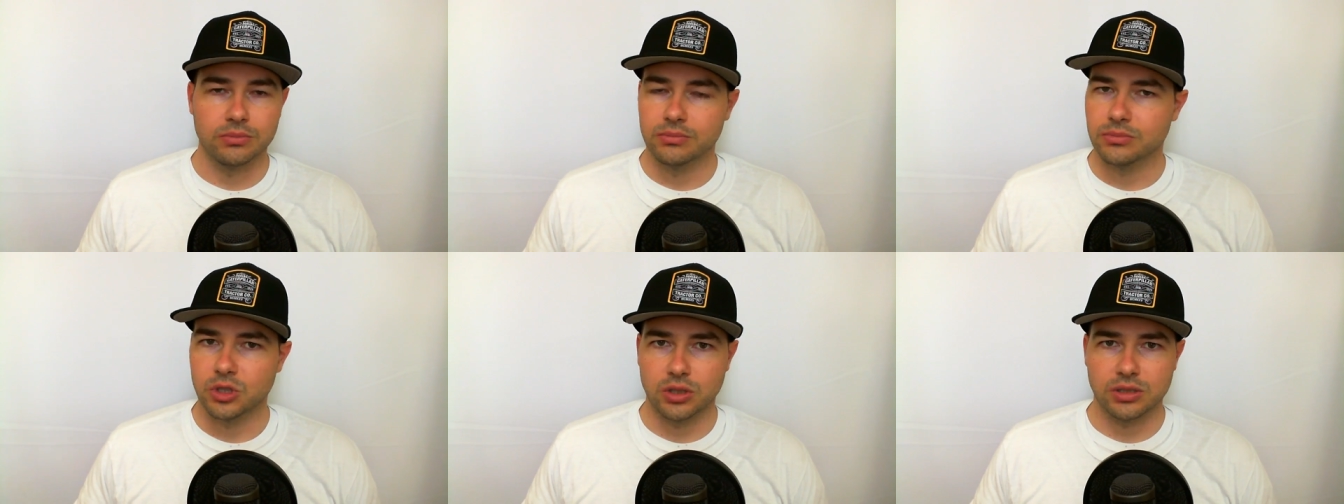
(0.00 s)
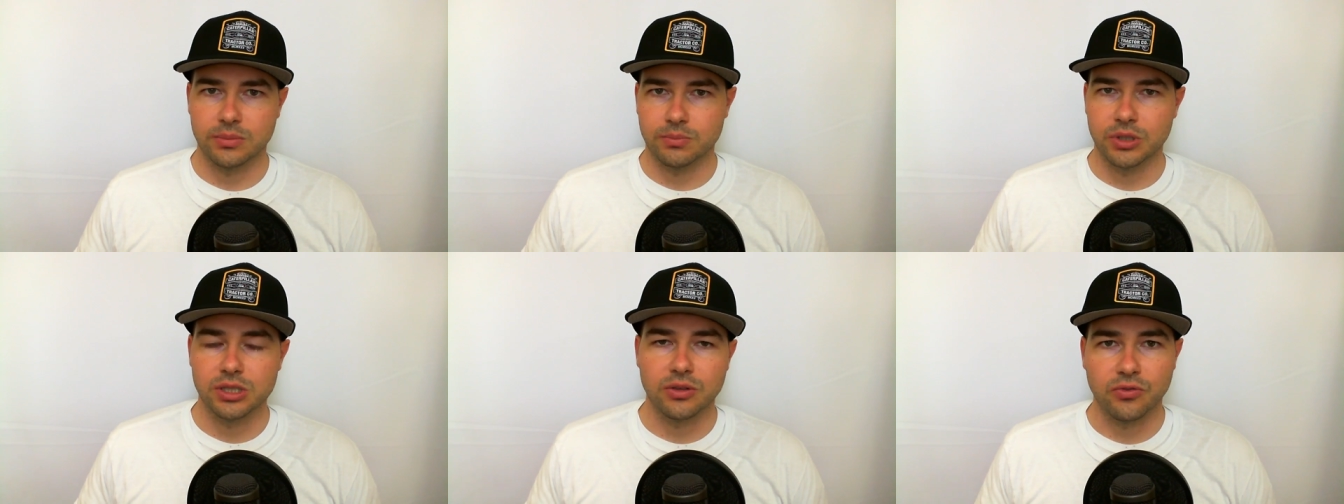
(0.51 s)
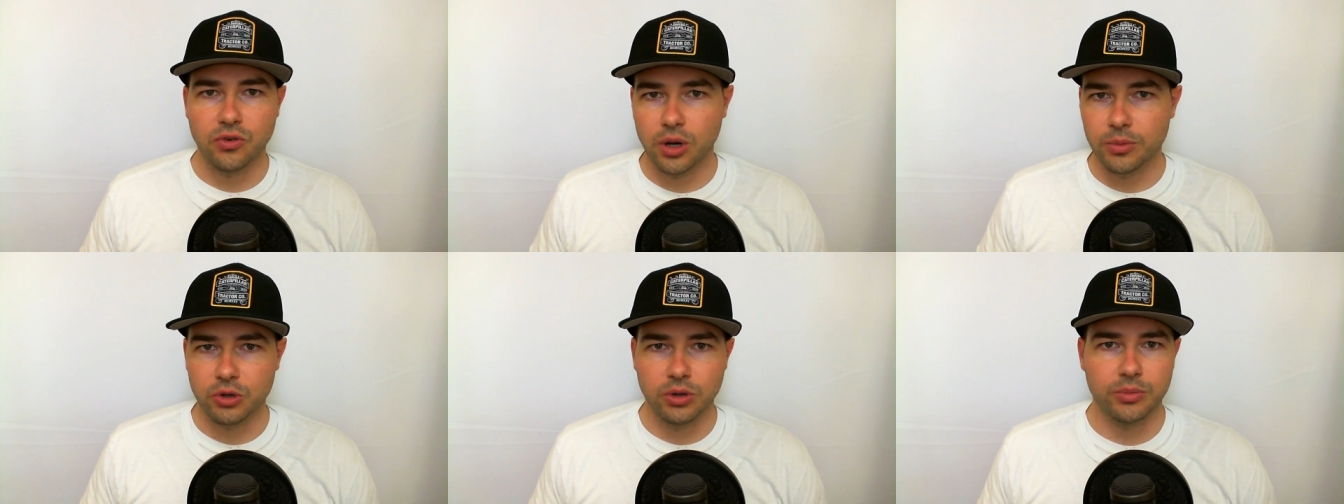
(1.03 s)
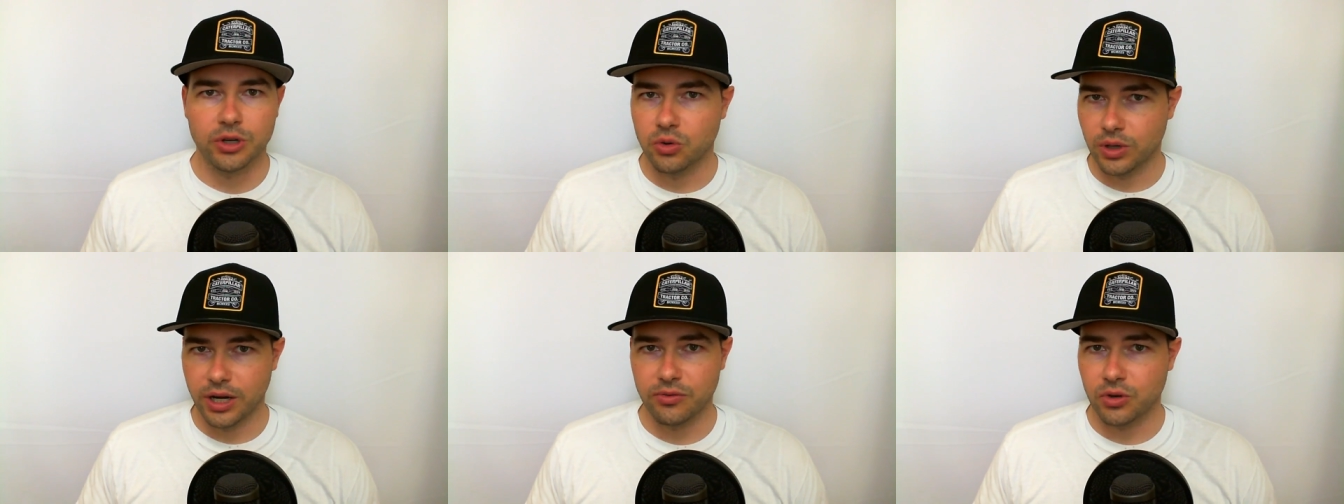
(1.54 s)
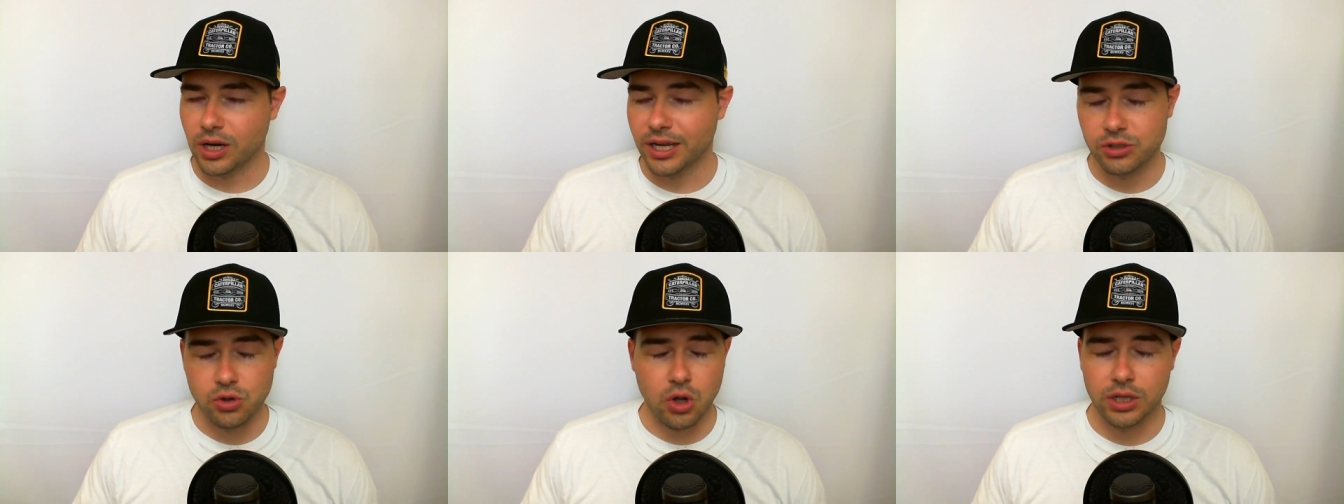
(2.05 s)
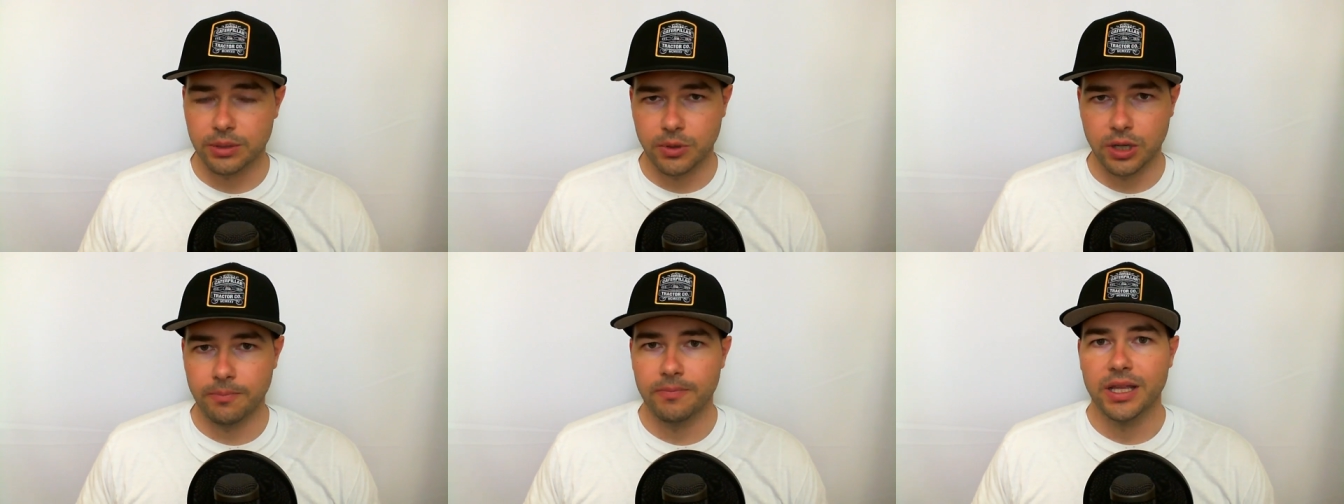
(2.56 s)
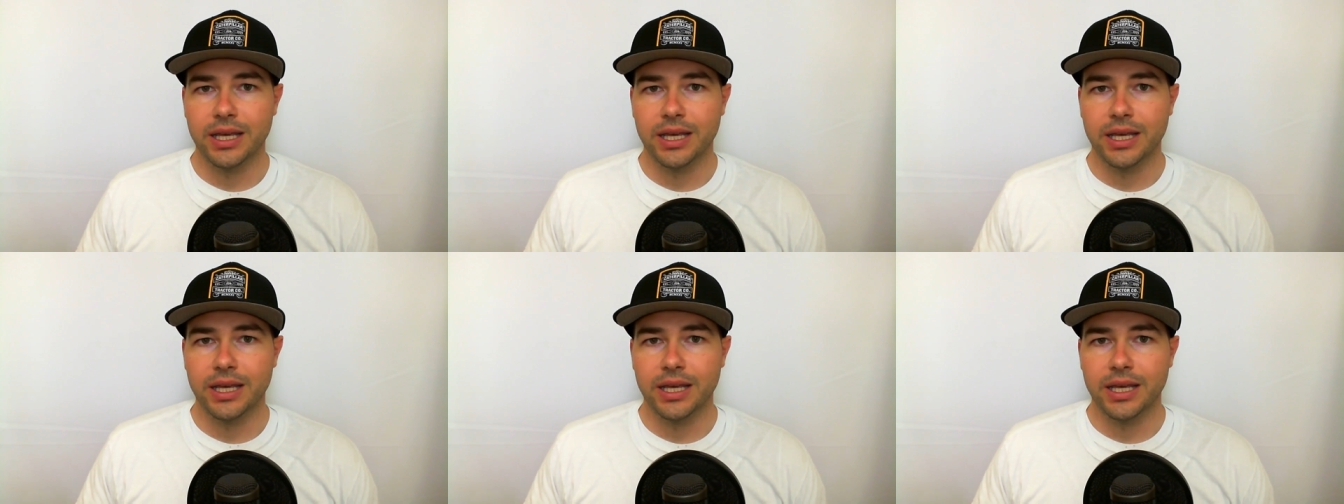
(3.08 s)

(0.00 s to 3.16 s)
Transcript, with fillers: turning some piece of farm equipment or whatever, hydraulic pump.